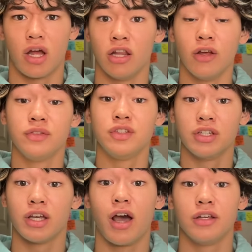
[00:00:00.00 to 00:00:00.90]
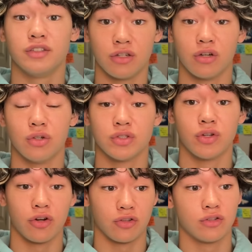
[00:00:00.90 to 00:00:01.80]
I love seeing guys and girls
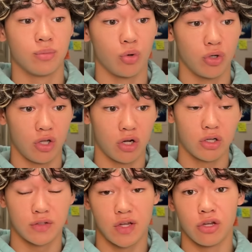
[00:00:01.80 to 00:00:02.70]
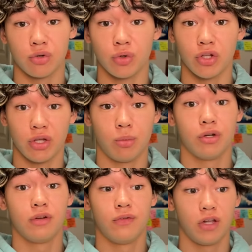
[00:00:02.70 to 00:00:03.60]
starting the sport young. It's how you're really able
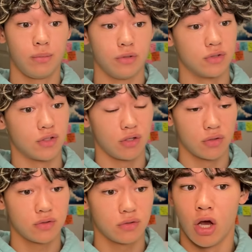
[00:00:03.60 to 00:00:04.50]
to develop your skills.